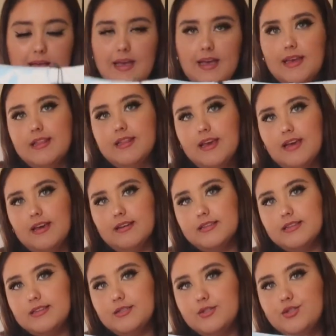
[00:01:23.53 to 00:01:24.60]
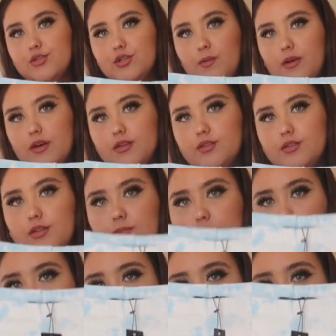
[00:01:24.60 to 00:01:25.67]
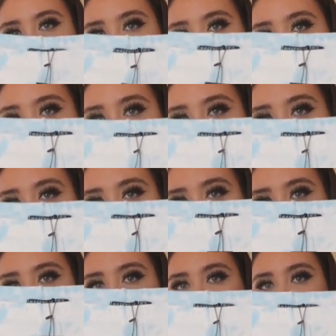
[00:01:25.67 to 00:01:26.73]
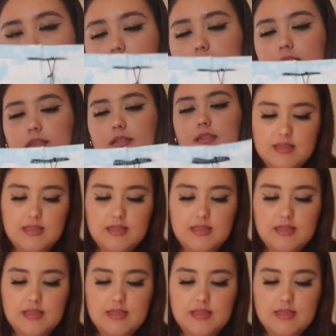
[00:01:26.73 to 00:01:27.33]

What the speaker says: And yeah, this is super, super cute, the perfect length.